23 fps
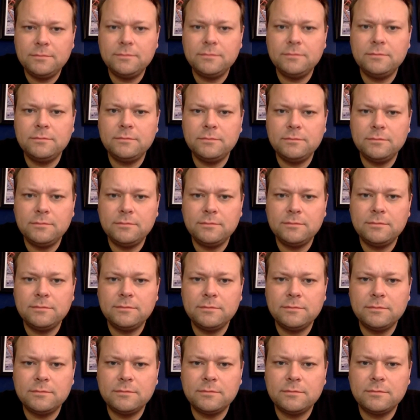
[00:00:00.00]

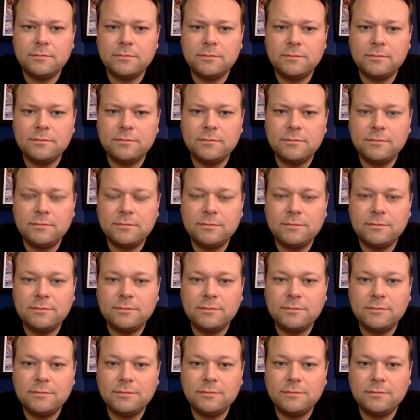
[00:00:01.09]

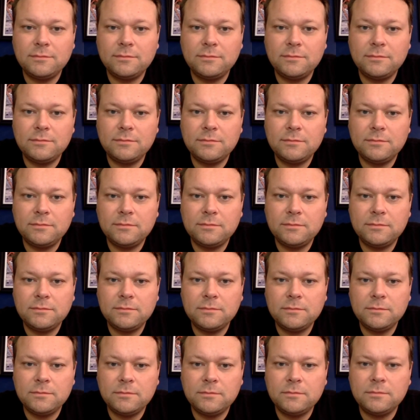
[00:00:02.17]

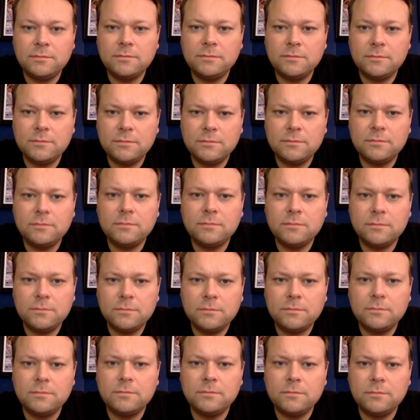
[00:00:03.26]

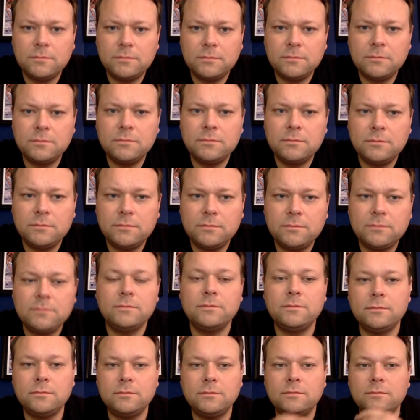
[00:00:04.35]

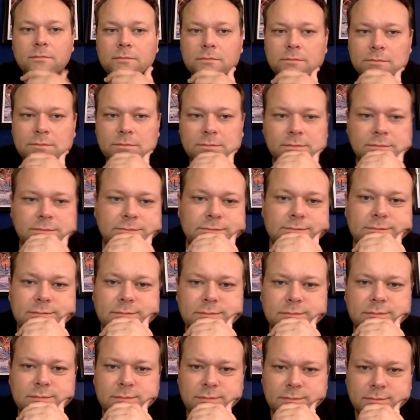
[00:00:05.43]

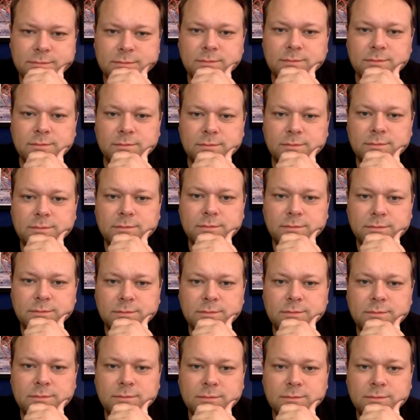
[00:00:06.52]

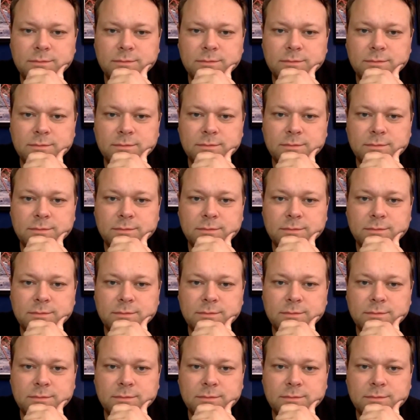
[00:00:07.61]
The person shown says nothing.